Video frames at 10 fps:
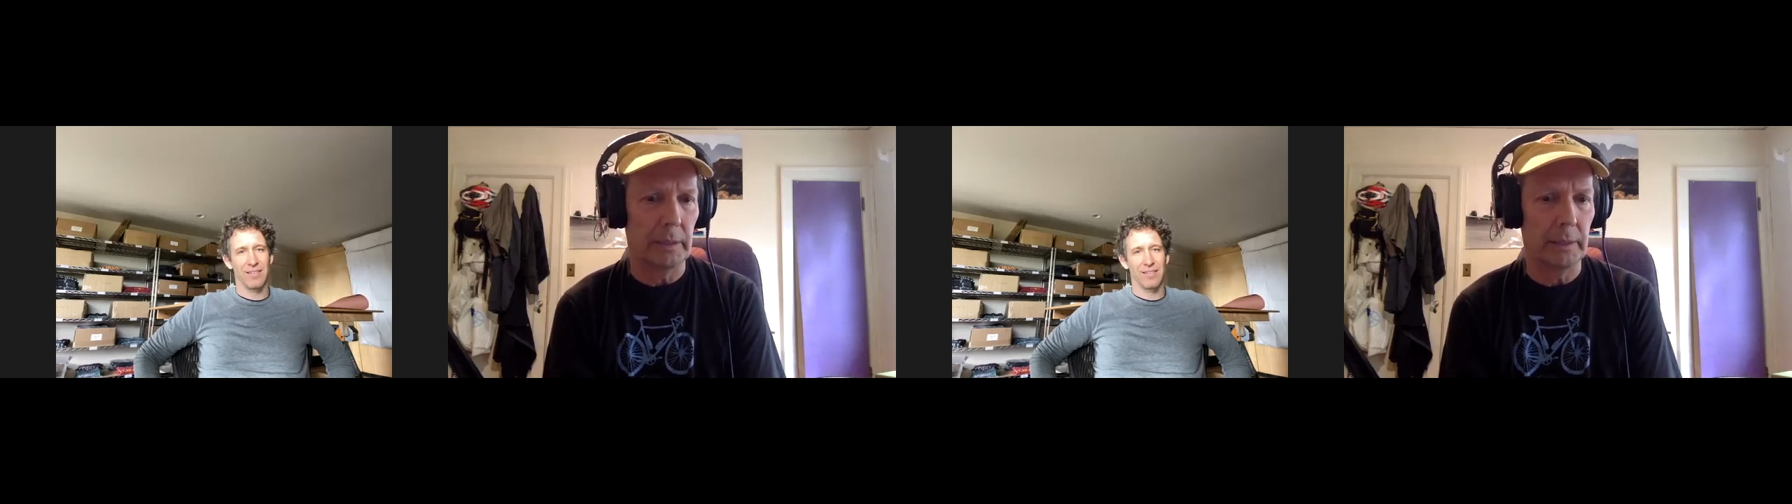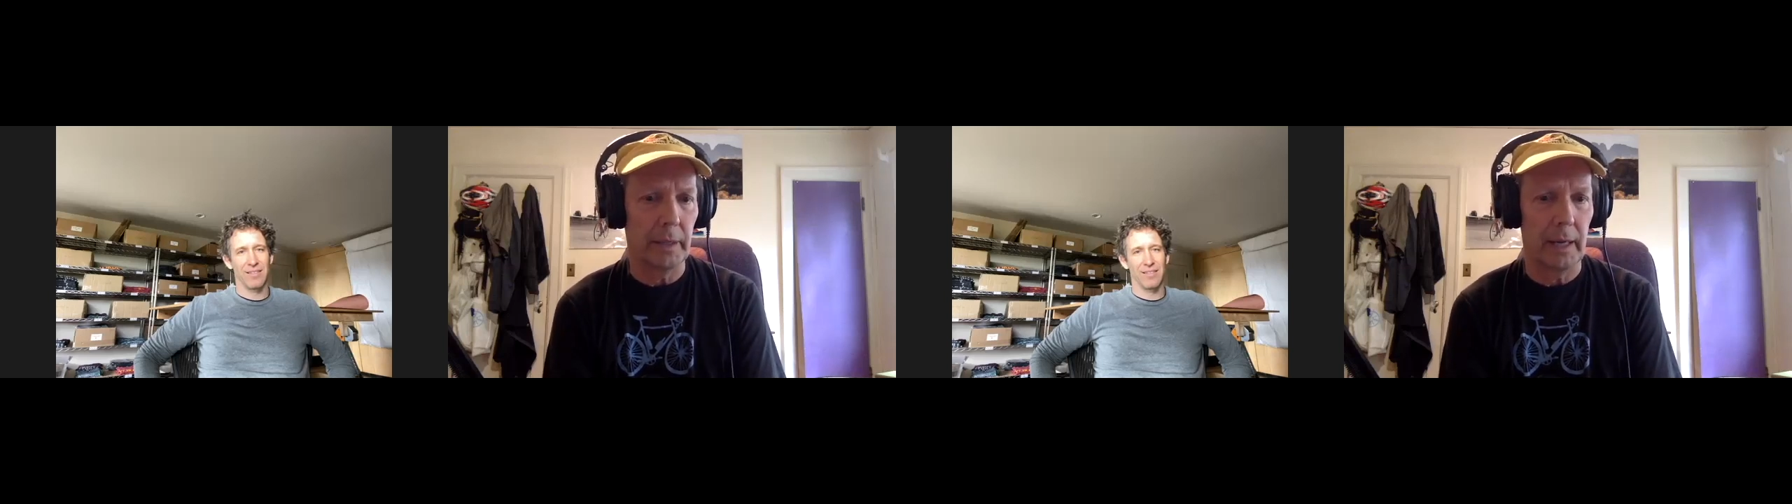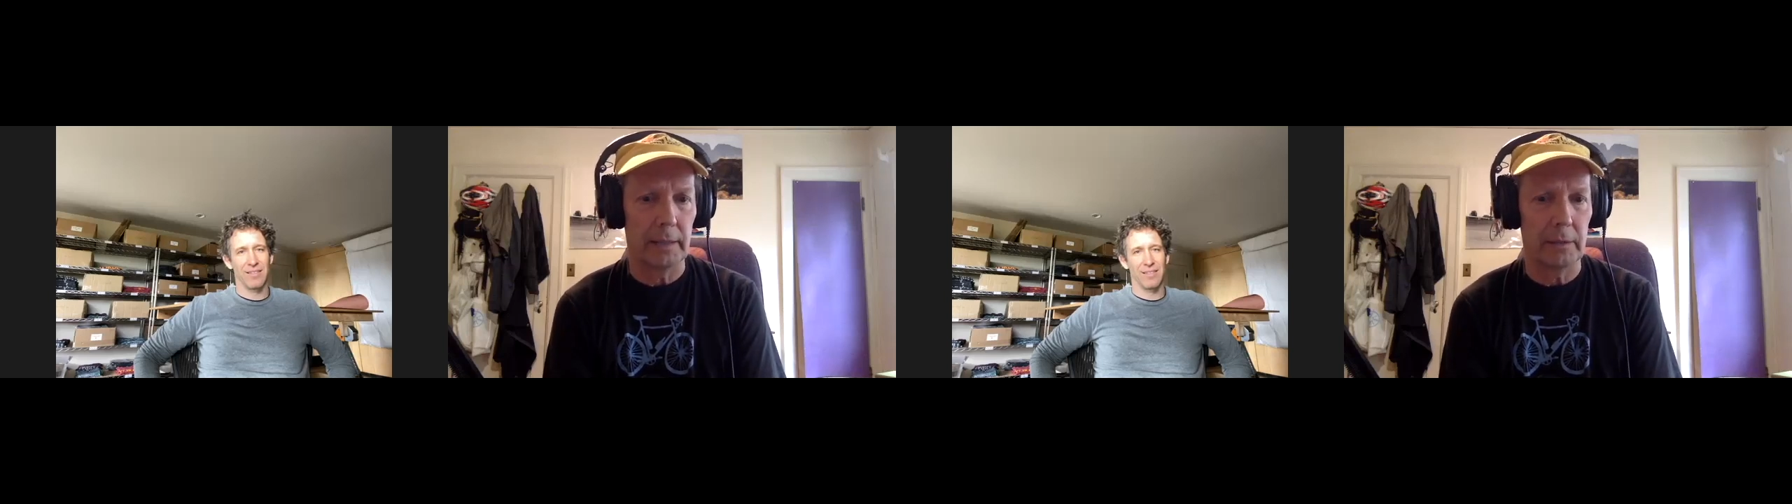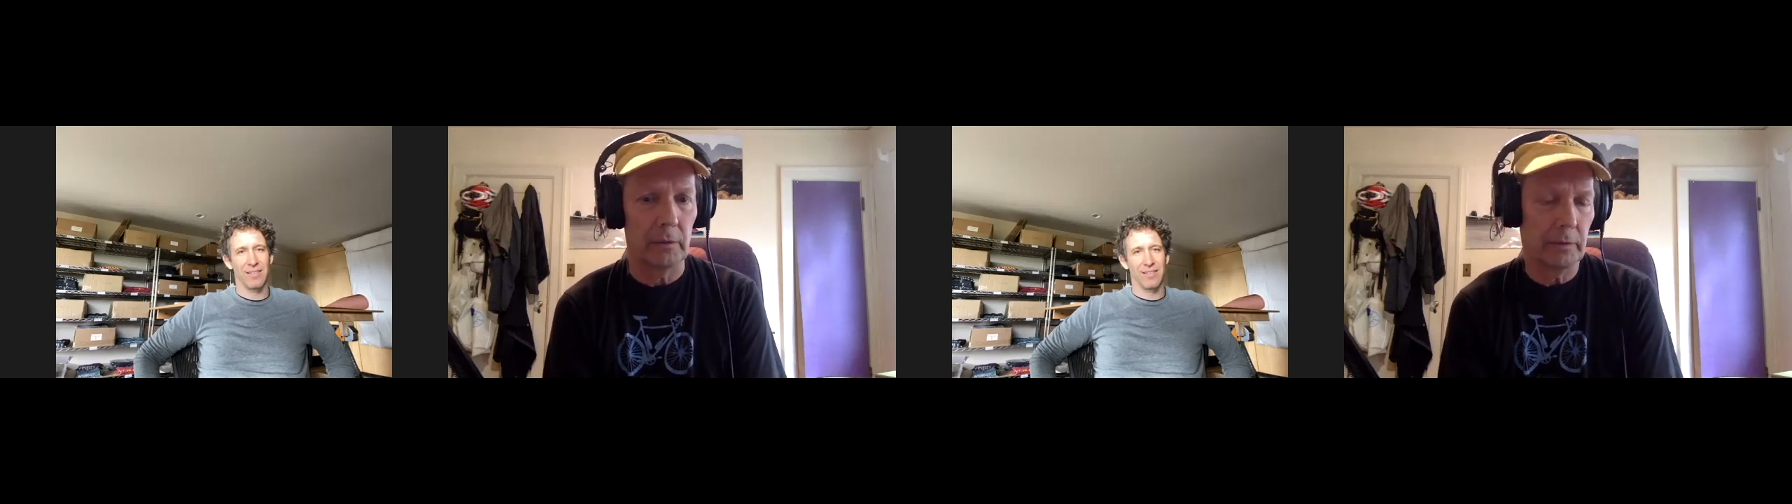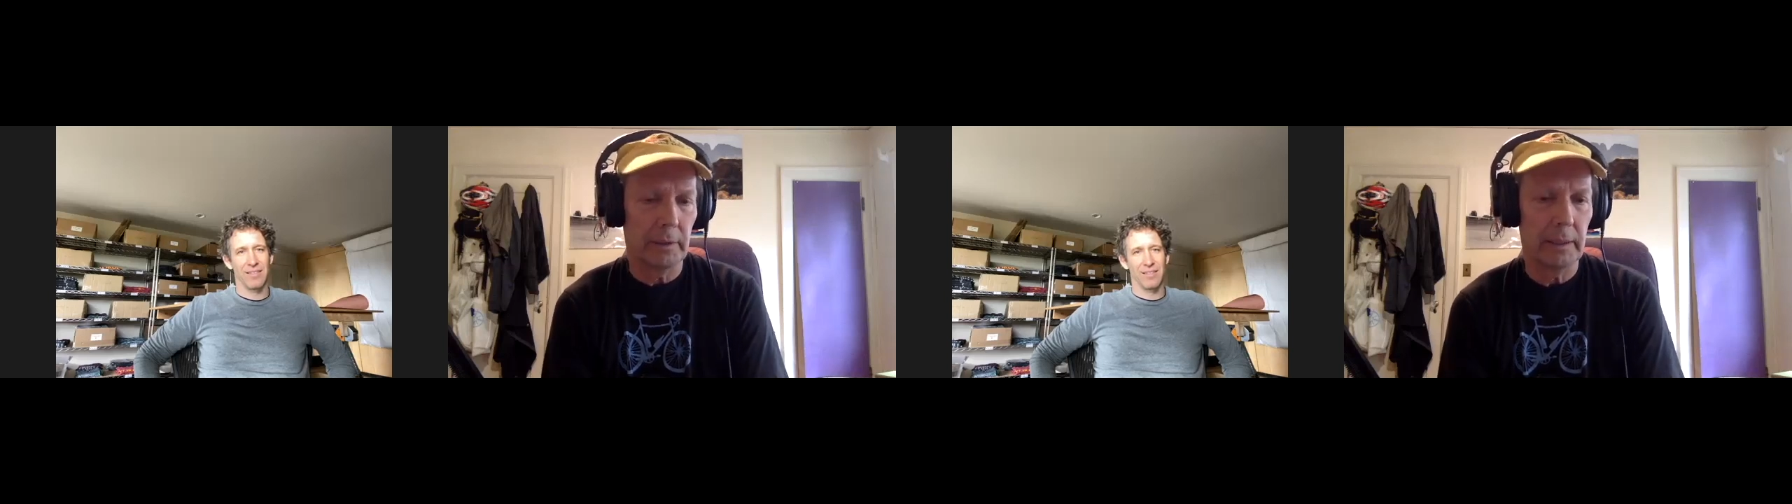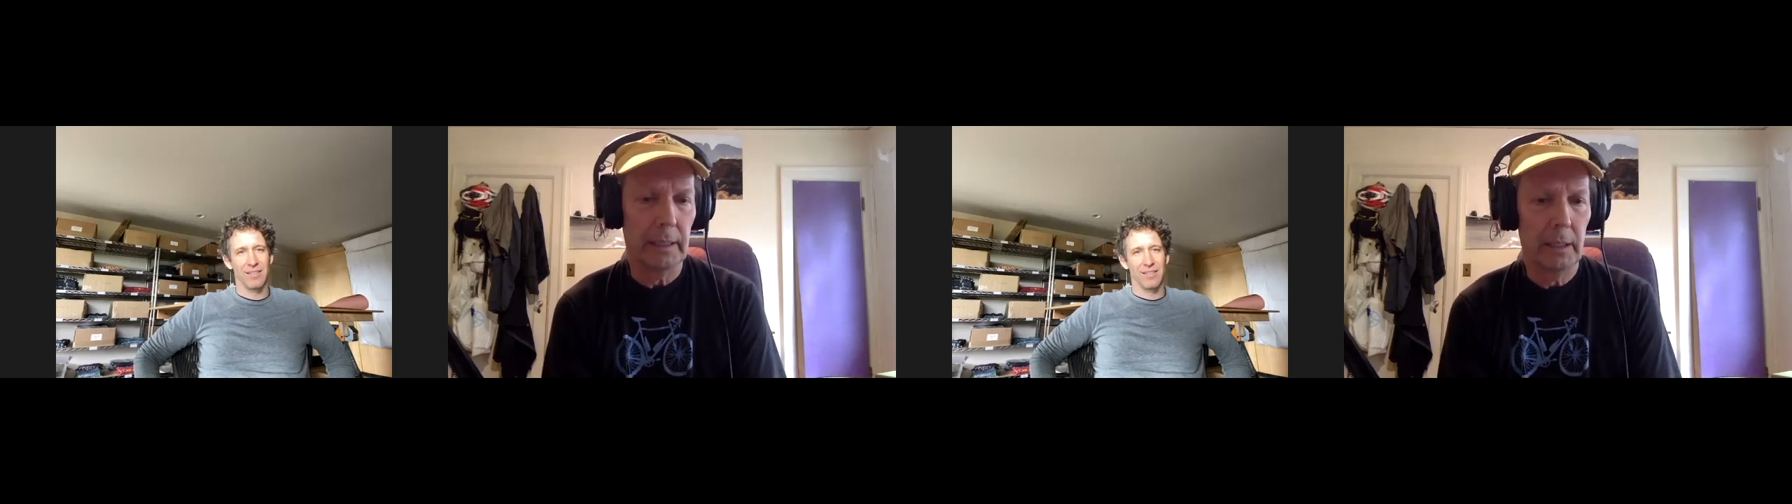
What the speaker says: a knot over